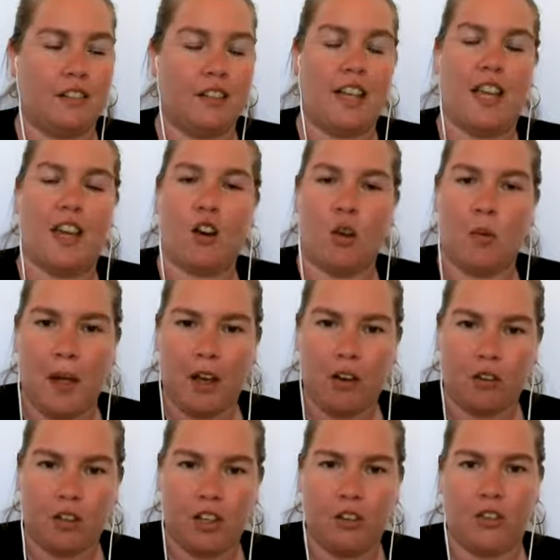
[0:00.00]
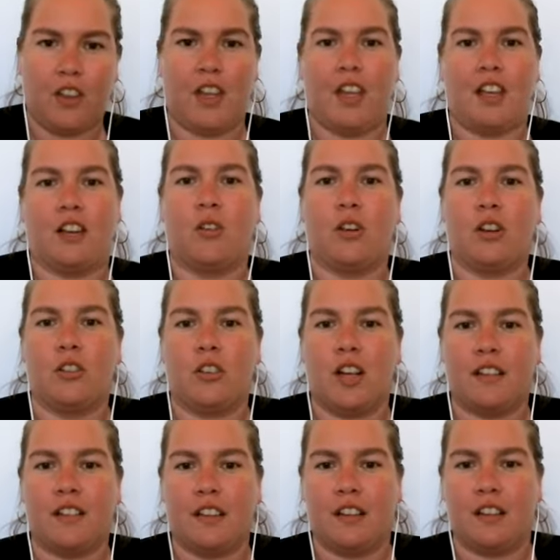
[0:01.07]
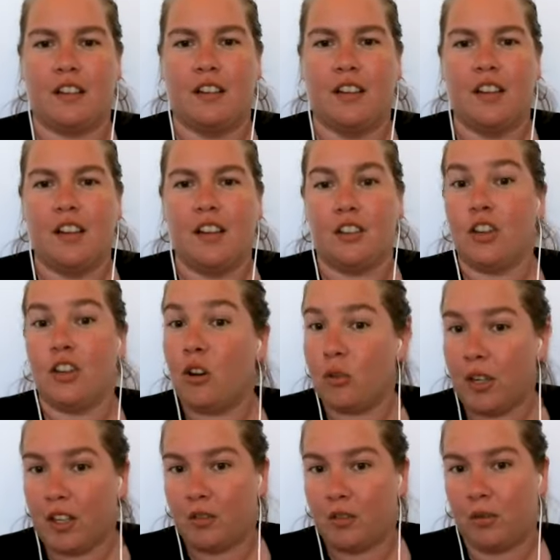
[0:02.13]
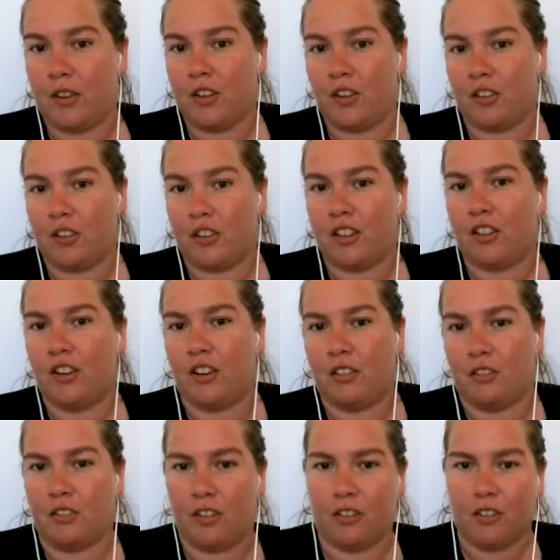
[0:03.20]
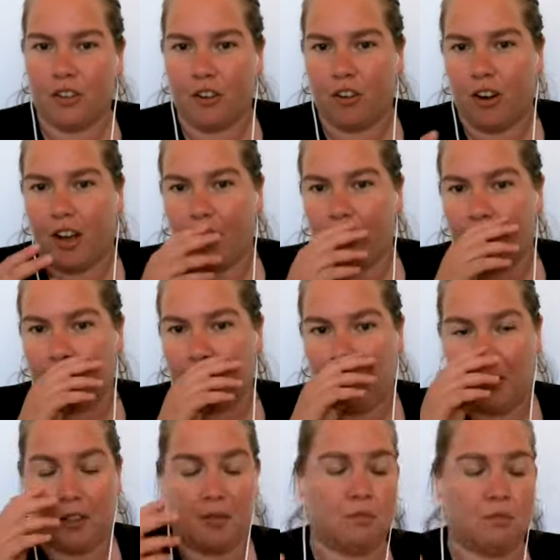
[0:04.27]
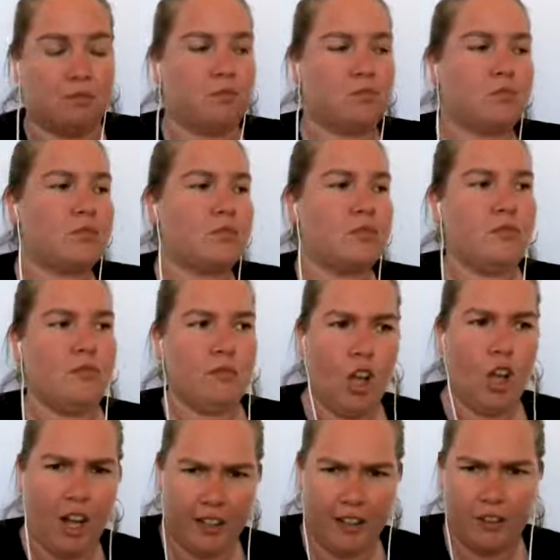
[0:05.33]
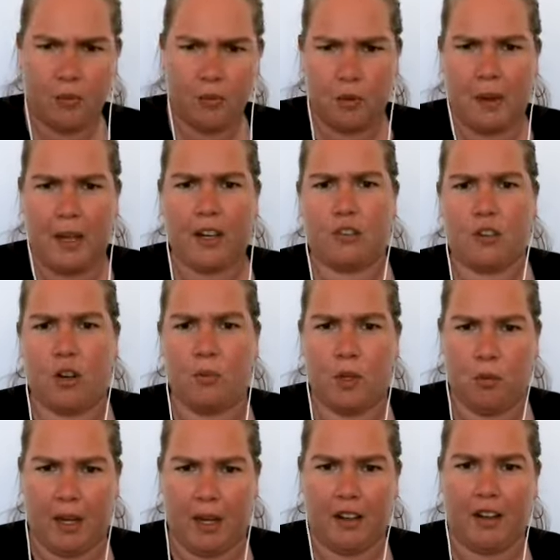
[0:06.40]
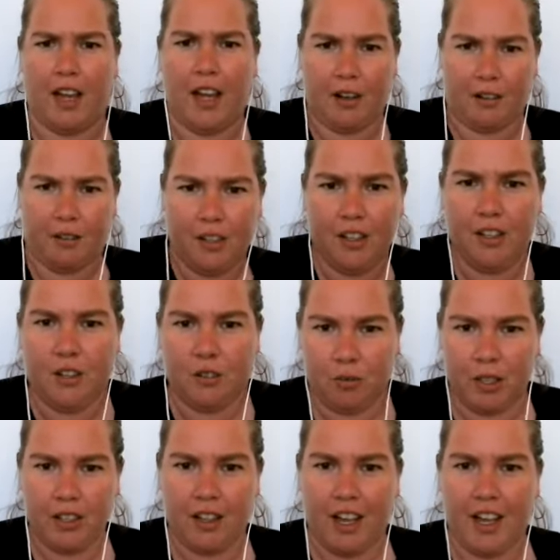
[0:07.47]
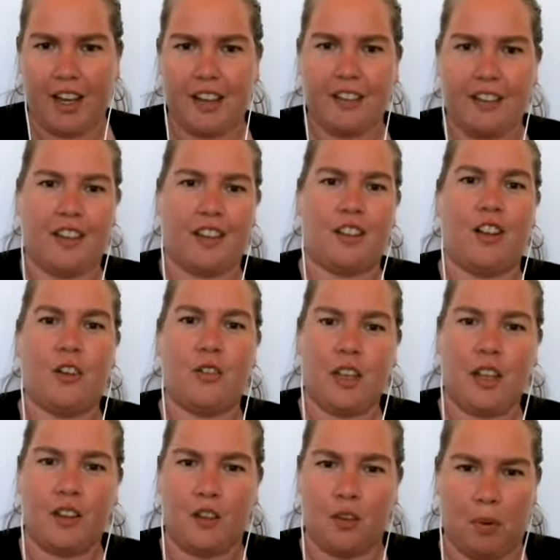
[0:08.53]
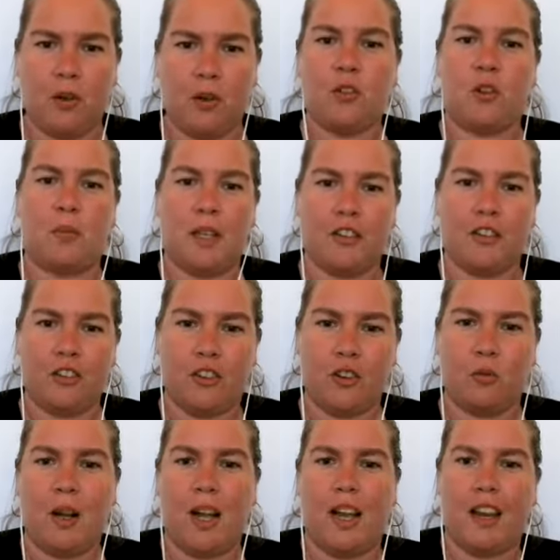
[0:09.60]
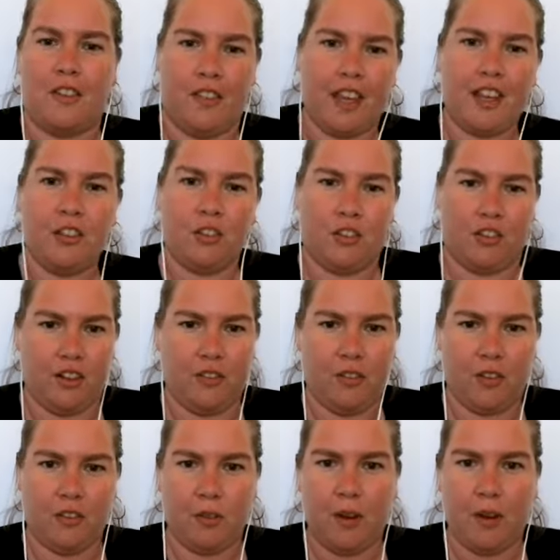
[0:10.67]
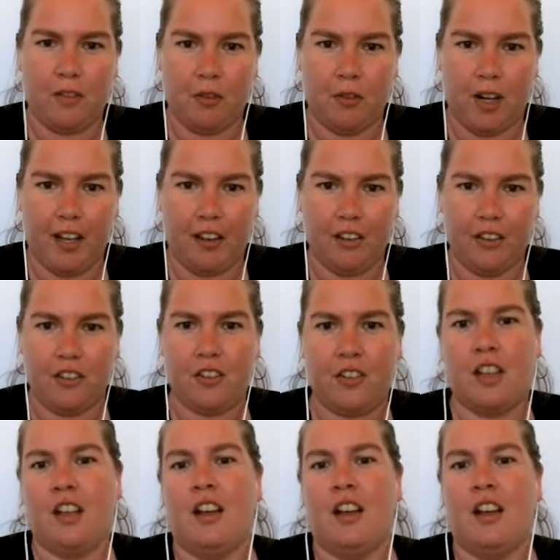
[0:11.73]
care about clothing, or who doesn't notice whether you're, if you're on the autism spectrum, you might not realize that clothing is supposed to be a certain way and that you look different from anyone else.